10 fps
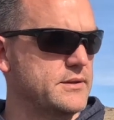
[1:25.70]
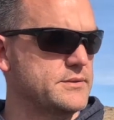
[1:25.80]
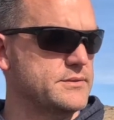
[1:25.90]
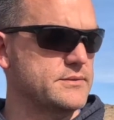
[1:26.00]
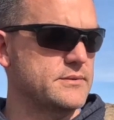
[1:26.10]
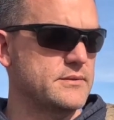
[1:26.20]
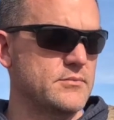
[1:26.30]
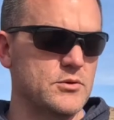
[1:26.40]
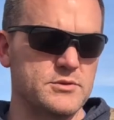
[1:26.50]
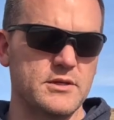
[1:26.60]
is the
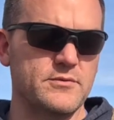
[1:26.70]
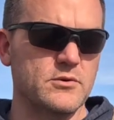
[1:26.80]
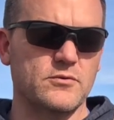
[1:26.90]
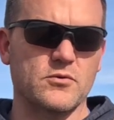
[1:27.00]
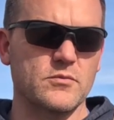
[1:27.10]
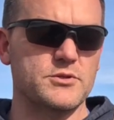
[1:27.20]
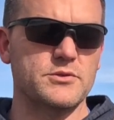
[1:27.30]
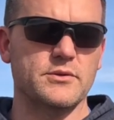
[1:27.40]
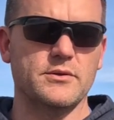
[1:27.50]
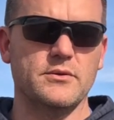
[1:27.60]
most difficult form of
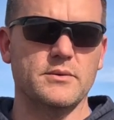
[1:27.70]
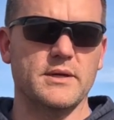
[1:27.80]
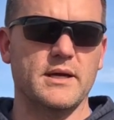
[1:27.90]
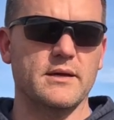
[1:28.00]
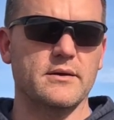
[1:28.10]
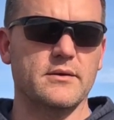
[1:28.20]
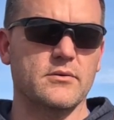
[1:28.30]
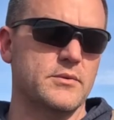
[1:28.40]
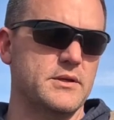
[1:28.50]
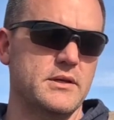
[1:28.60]
shooting to do with a handgun,
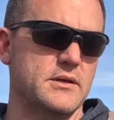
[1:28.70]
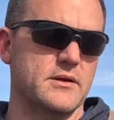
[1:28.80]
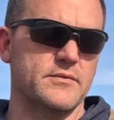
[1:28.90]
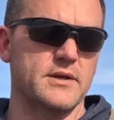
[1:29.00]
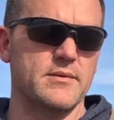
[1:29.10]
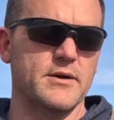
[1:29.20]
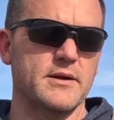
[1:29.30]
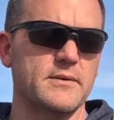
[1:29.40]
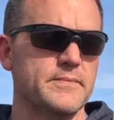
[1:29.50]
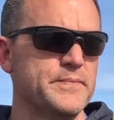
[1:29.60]
or with any gun for that
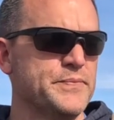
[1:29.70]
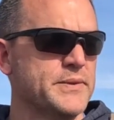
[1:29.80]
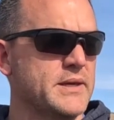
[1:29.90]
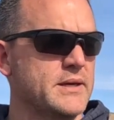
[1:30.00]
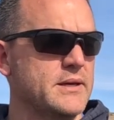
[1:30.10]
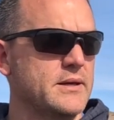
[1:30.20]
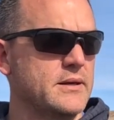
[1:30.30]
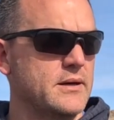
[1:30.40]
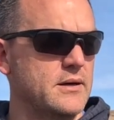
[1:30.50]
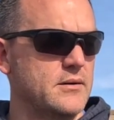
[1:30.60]
matter.
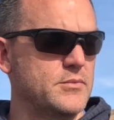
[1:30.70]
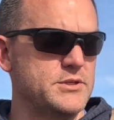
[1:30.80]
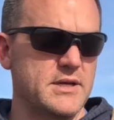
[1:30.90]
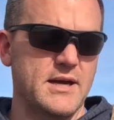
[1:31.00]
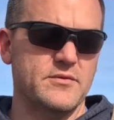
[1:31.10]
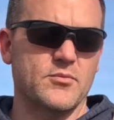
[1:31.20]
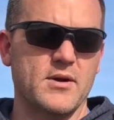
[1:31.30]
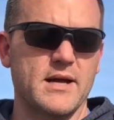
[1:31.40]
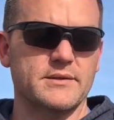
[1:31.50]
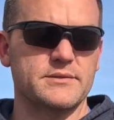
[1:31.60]
Uh, but you have to
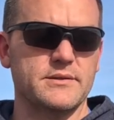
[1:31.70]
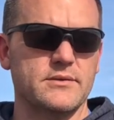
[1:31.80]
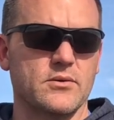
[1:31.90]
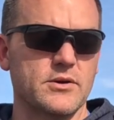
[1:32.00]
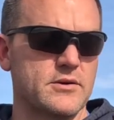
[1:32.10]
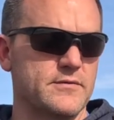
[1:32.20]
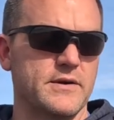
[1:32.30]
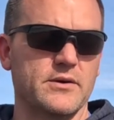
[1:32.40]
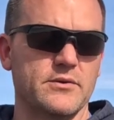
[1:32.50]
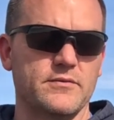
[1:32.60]
practice it or you're going to
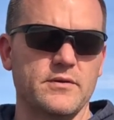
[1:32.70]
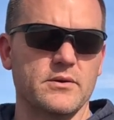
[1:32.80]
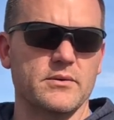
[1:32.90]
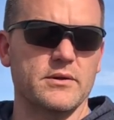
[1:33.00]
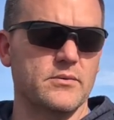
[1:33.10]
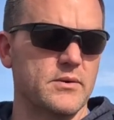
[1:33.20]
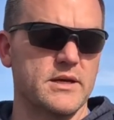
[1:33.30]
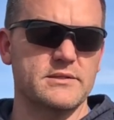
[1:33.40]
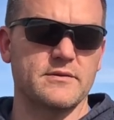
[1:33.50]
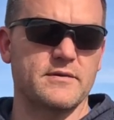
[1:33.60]
fail in the field. In the
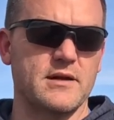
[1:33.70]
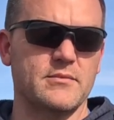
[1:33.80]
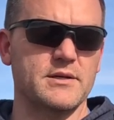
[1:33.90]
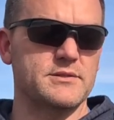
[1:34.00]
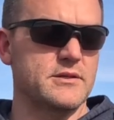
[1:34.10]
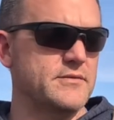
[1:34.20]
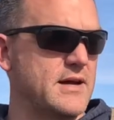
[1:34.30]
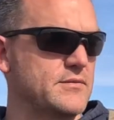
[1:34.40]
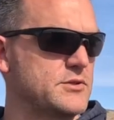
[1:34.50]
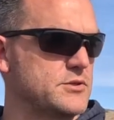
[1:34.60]
West, I find myself
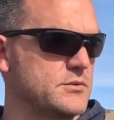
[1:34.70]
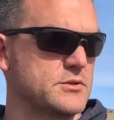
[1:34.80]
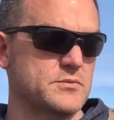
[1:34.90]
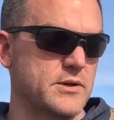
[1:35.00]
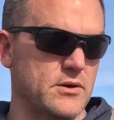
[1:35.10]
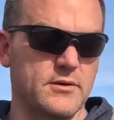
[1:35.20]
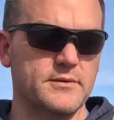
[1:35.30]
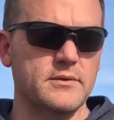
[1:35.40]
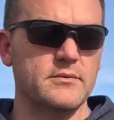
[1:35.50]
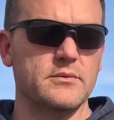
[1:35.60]
having to shoot this way
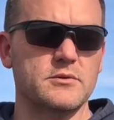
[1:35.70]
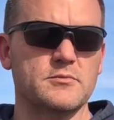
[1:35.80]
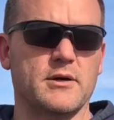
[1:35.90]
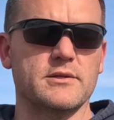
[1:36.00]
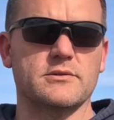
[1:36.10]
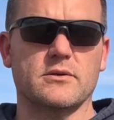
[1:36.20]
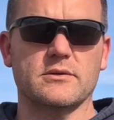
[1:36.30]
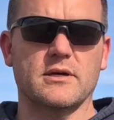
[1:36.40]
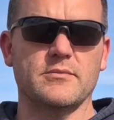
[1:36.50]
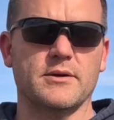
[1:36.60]
often, doing spot and stalk
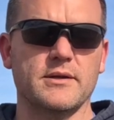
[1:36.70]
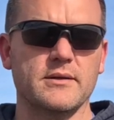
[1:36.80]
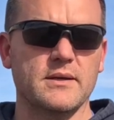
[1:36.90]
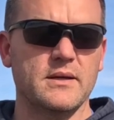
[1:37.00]
type hunting,